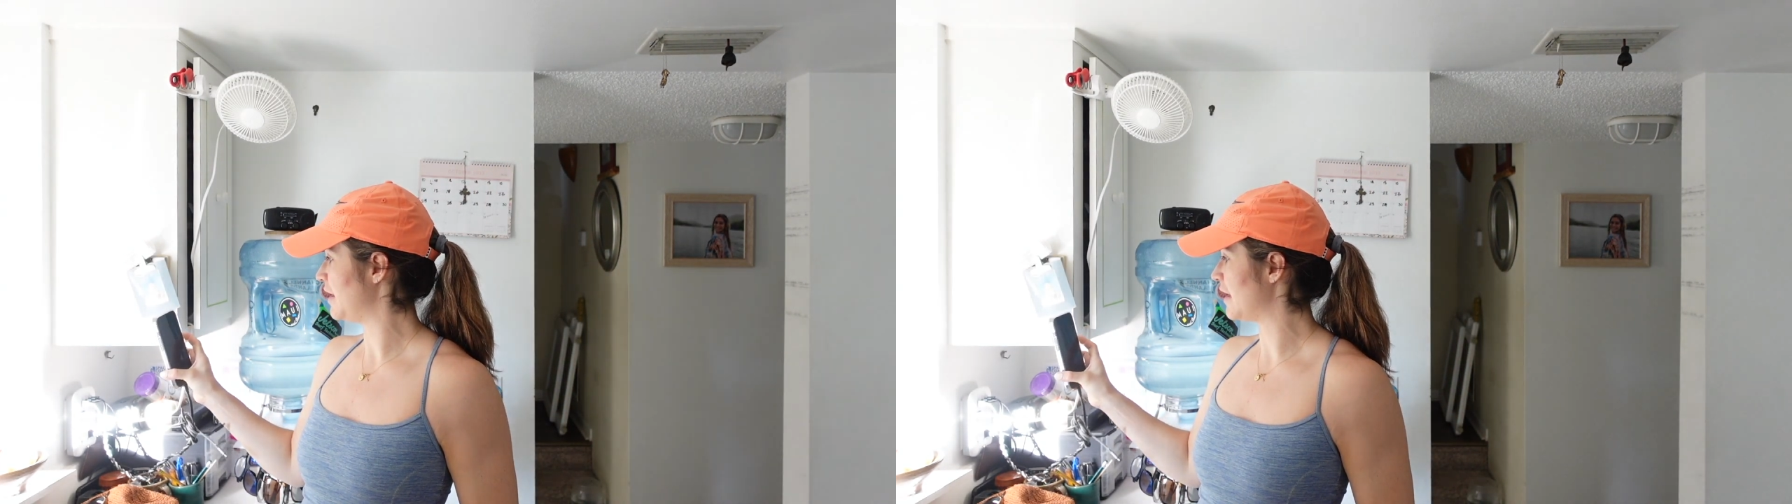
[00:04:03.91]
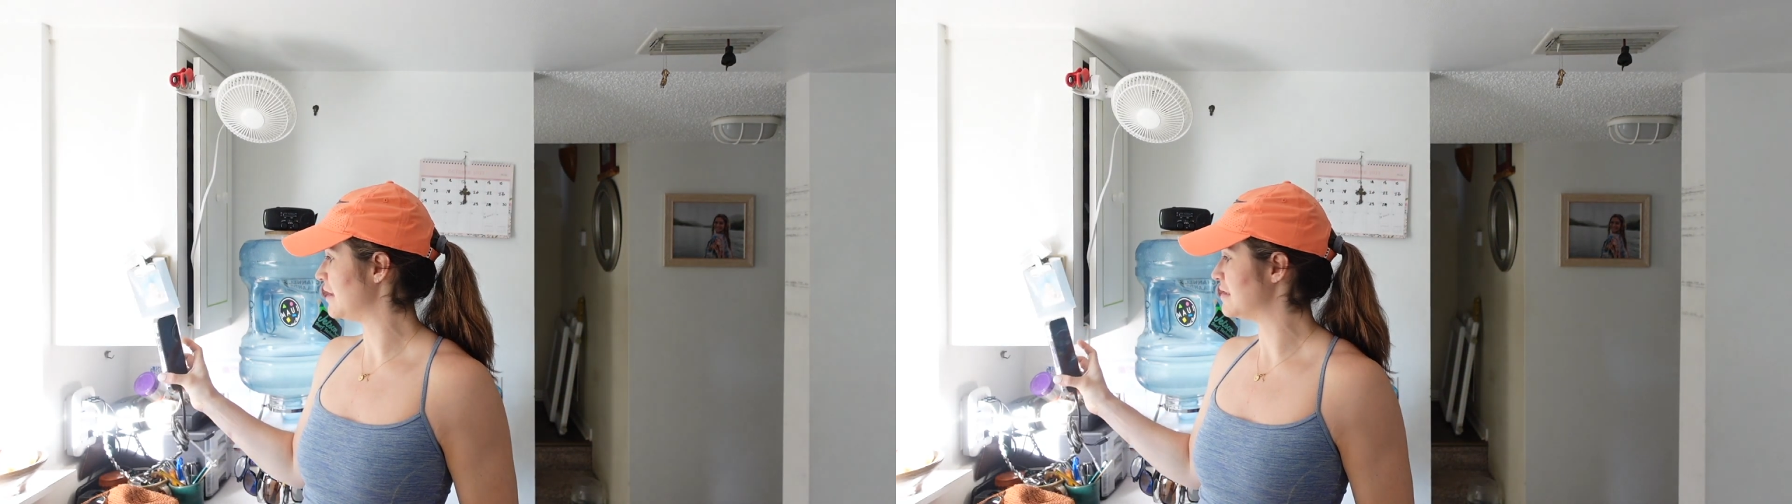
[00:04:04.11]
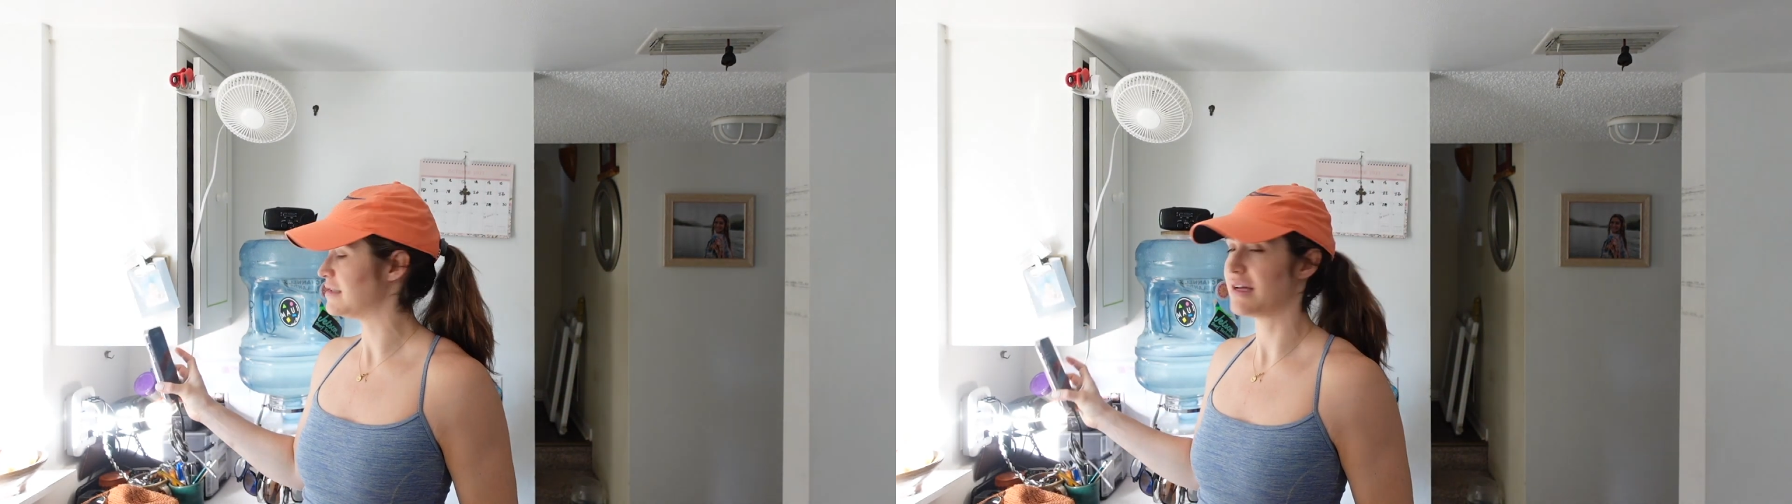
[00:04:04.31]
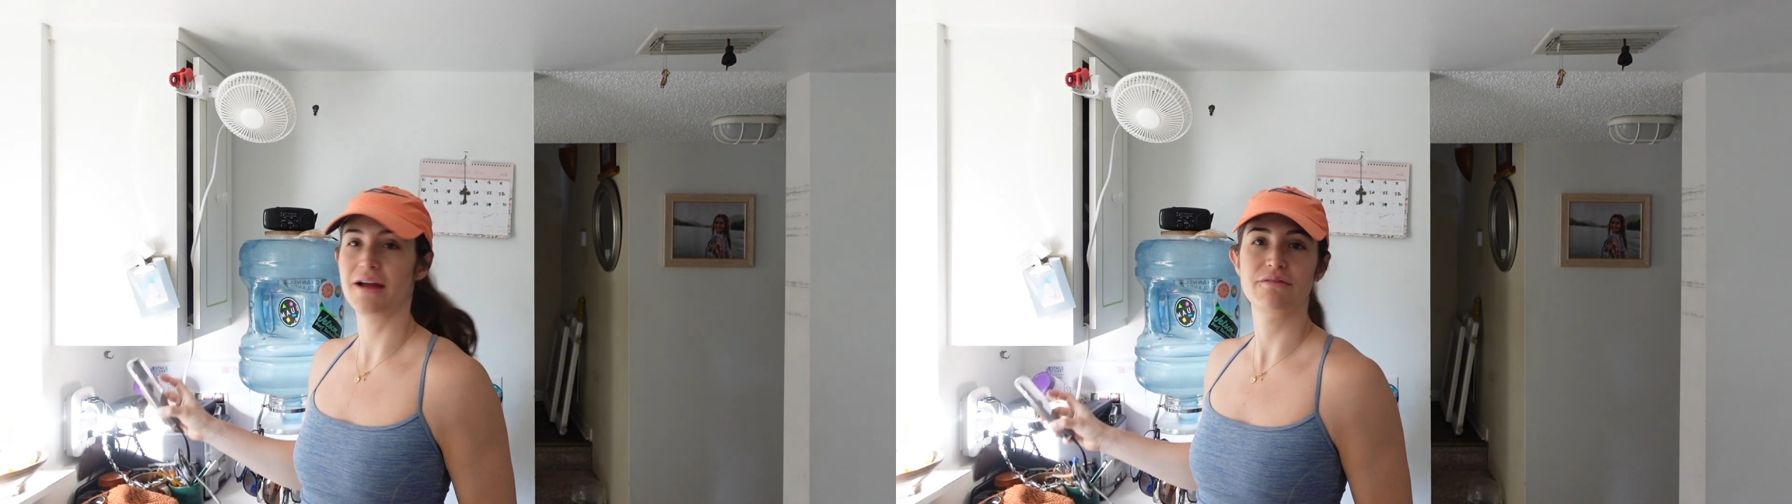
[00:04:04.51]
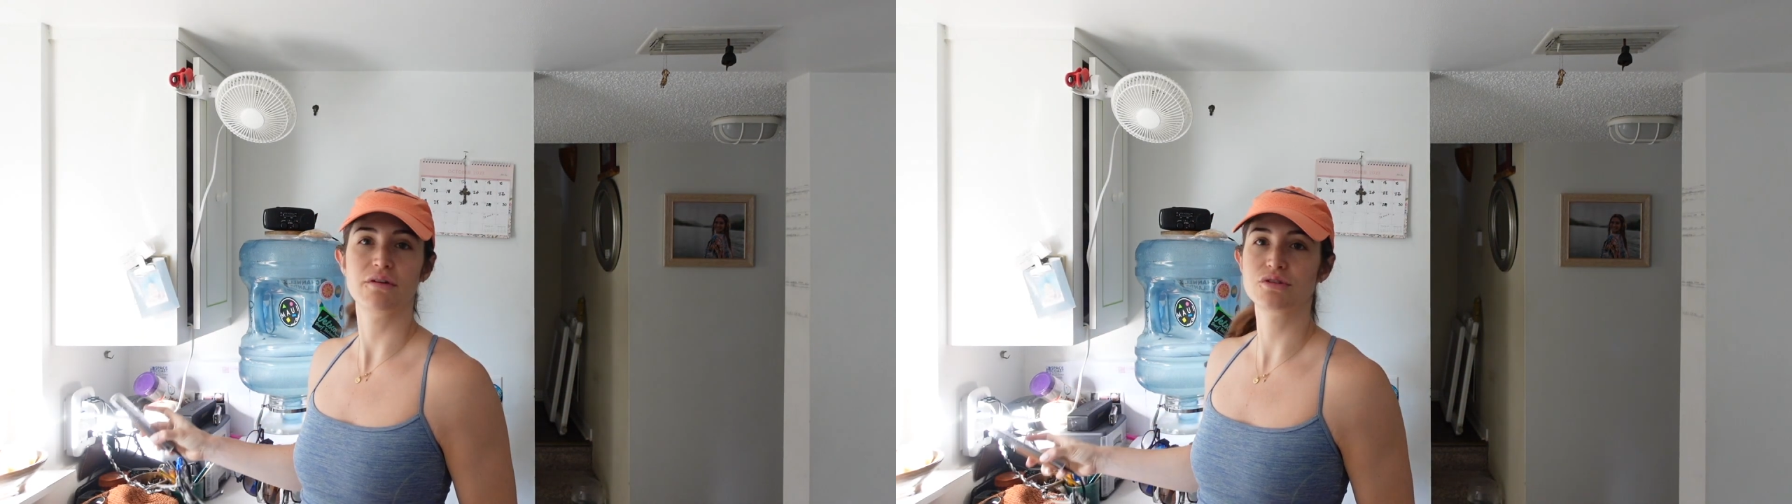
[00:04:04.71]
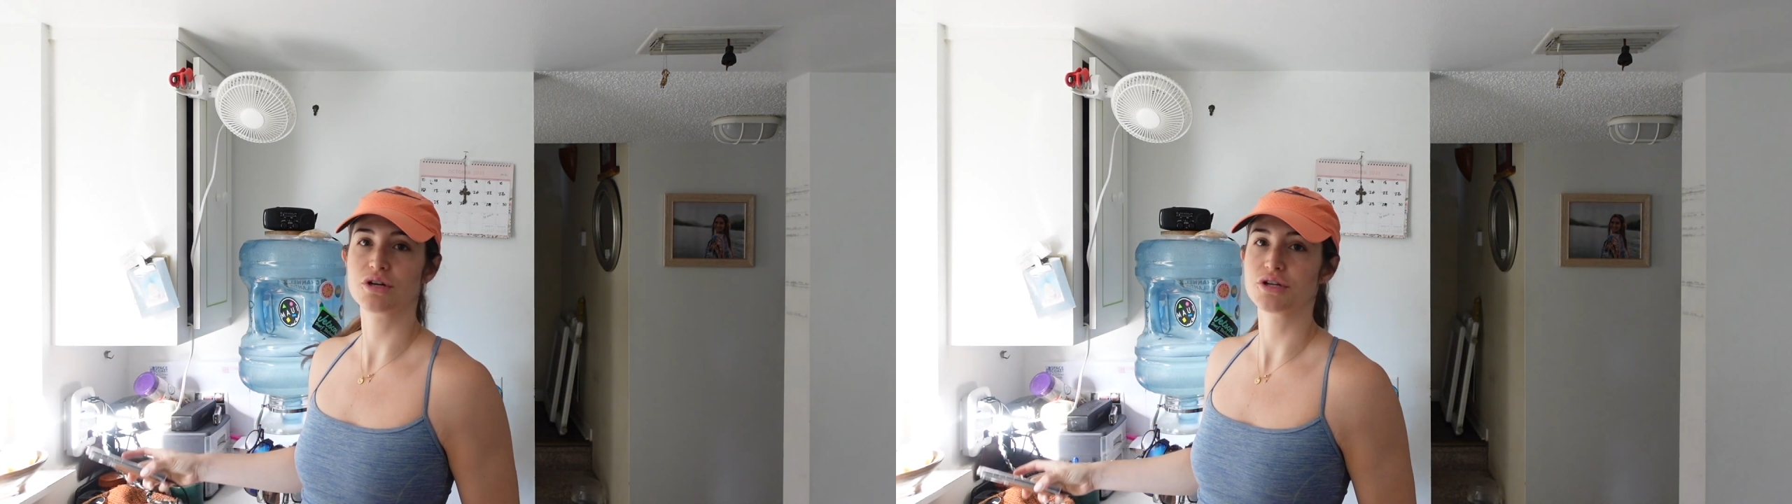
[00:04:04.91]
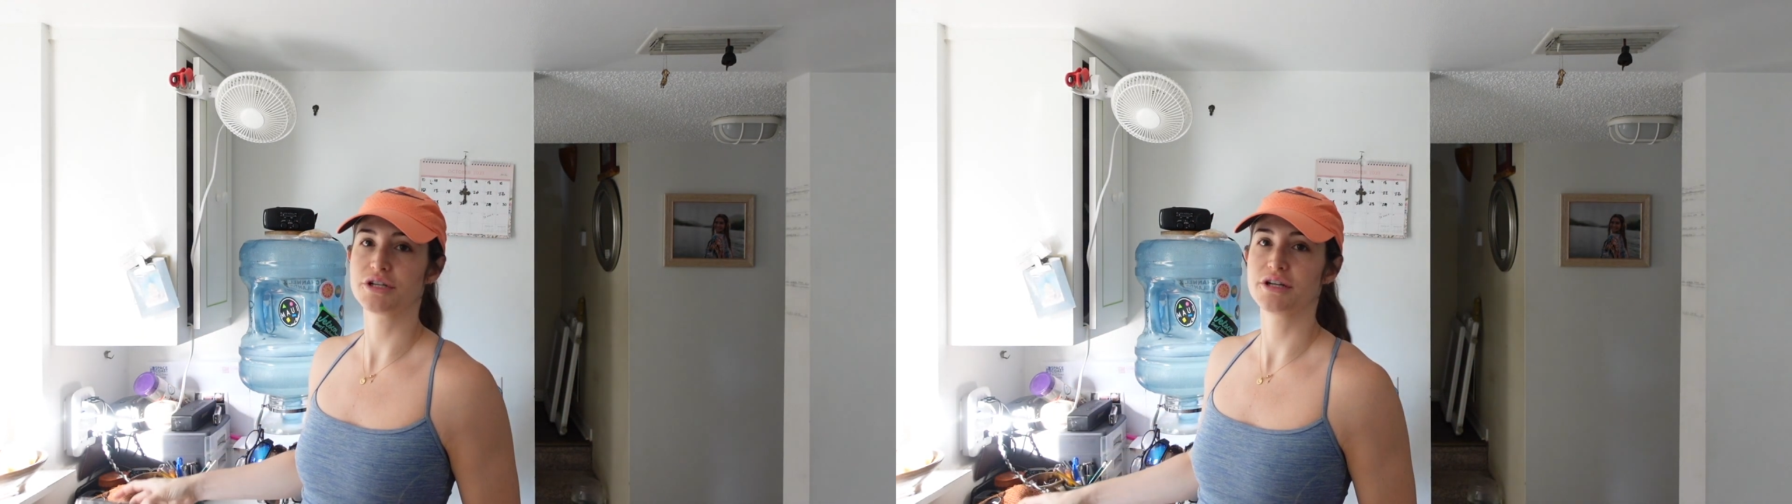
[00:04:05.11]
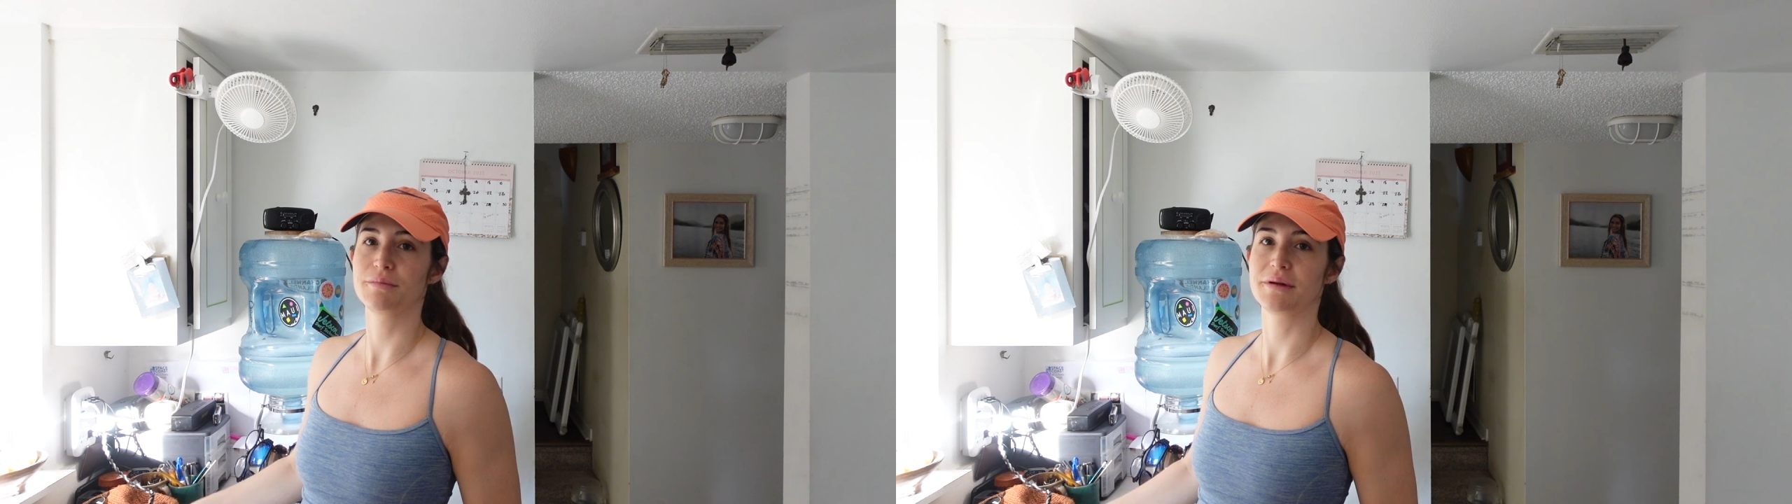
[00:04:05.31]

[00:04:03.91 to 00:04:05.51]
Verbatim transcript: dad has his iPhone charger here,